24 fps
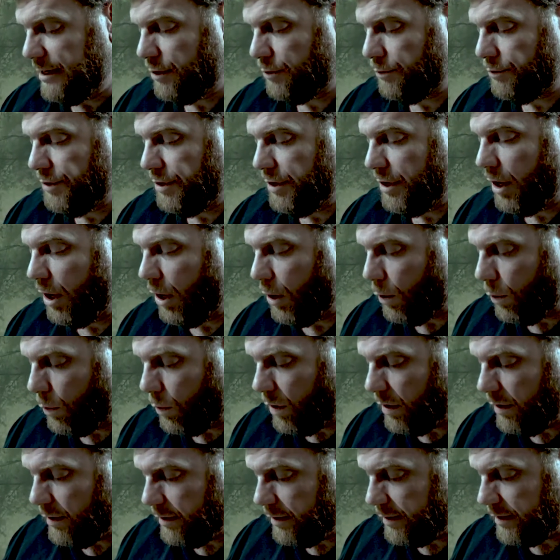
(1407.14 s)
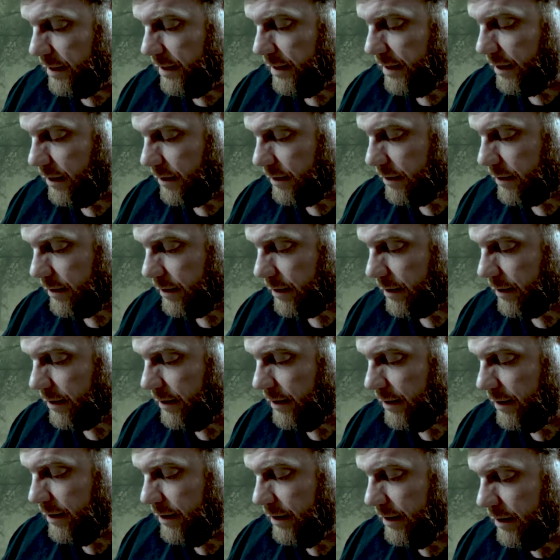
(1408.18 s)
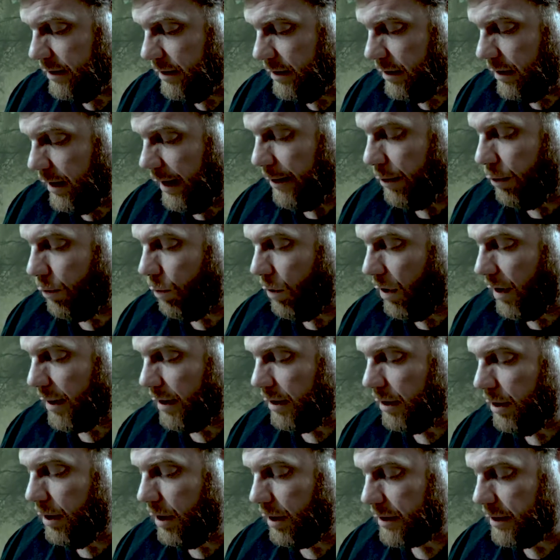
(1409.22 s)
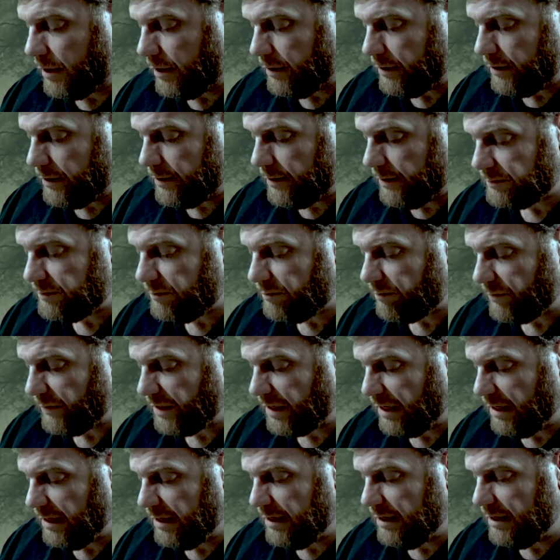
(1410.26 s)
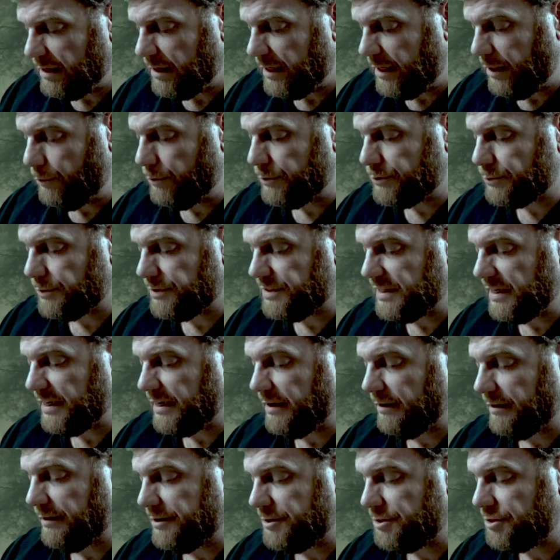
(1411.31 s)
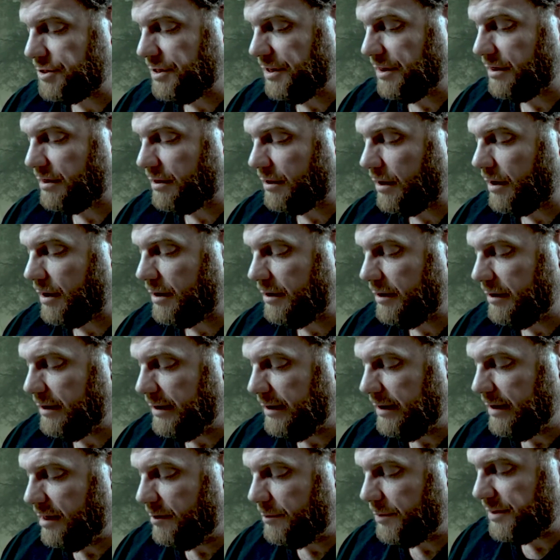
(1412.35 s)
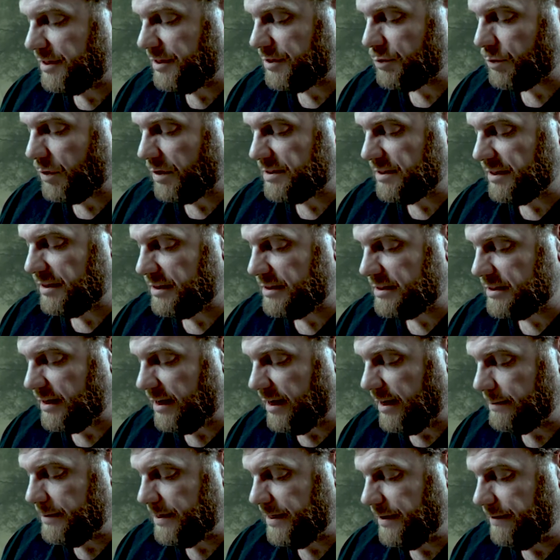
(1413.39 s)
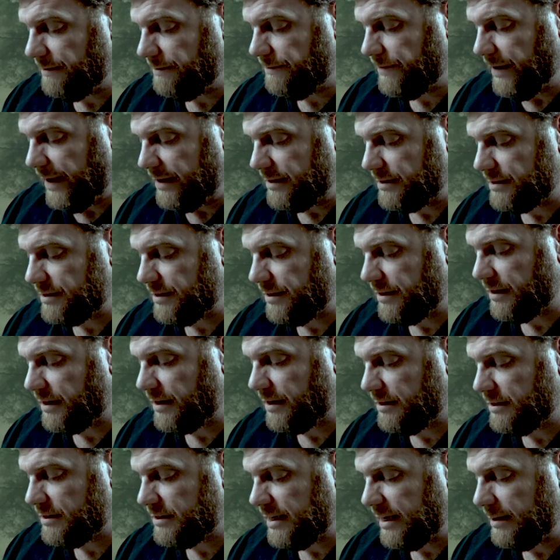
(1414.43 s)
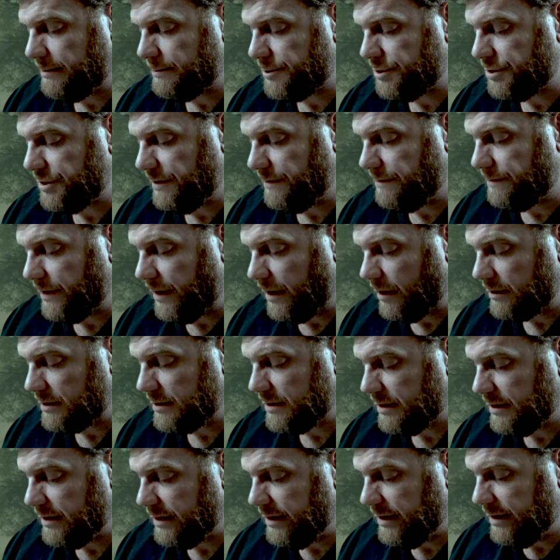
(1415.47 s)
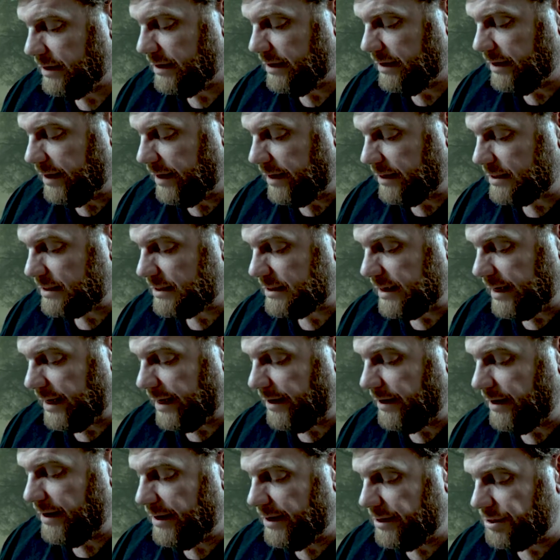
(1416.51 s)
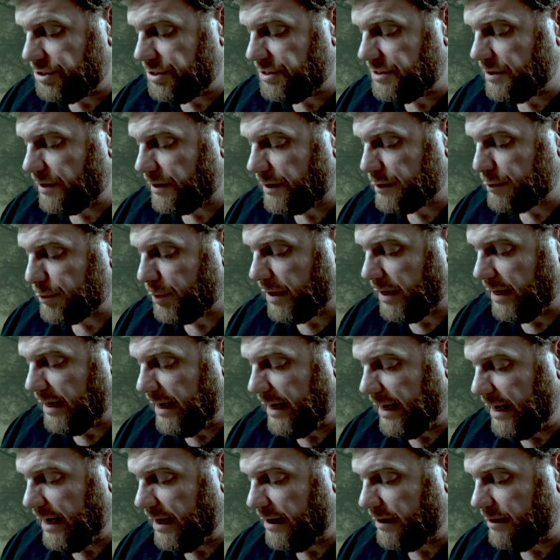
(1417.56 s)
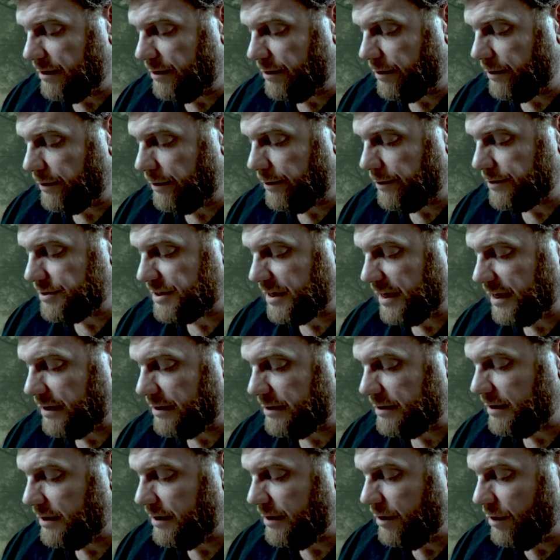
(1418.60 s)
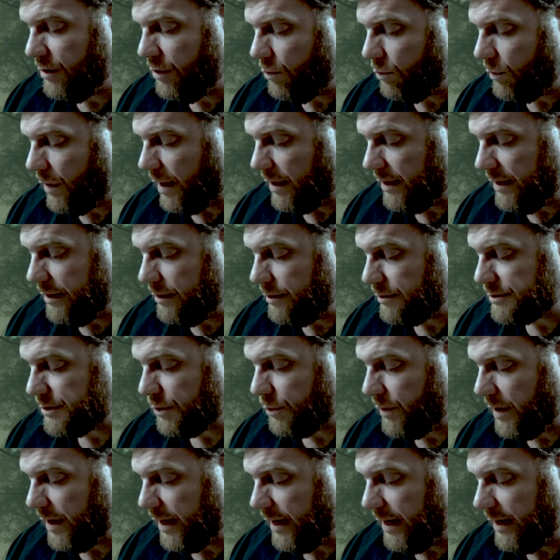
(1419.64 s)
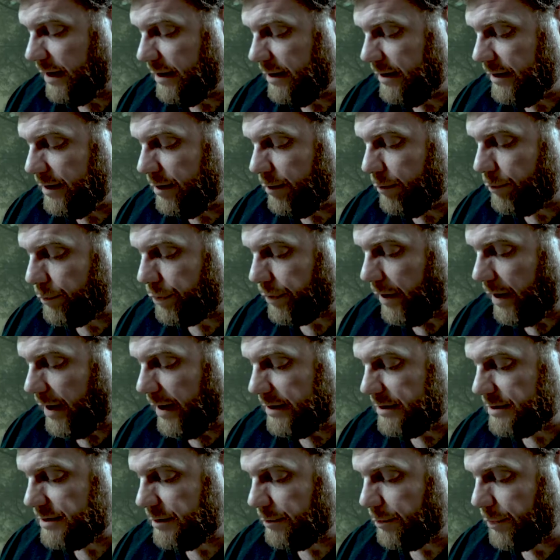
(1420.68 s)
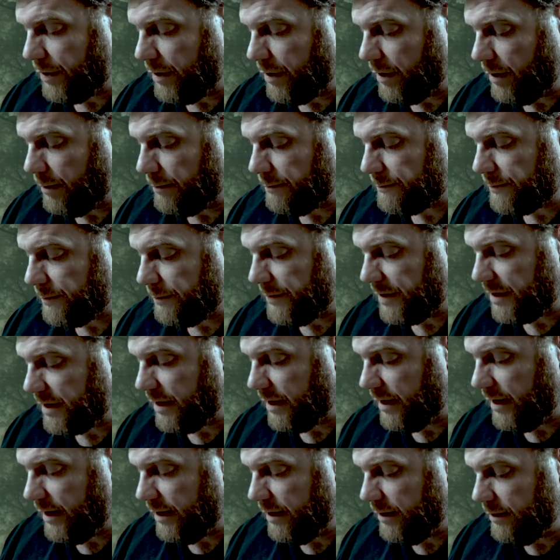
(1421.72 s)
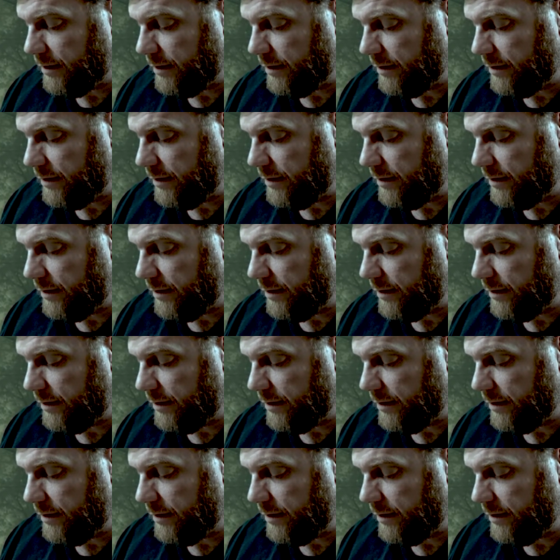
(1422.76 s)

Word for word: don't know," he yelled at her. "I don't want to look." He was ridiculous, she thought, but this wasn't the time to give vent to the contempt she felt. Instead, she took his bloody hand in hers and, while he looked away, prized the palm from the cut.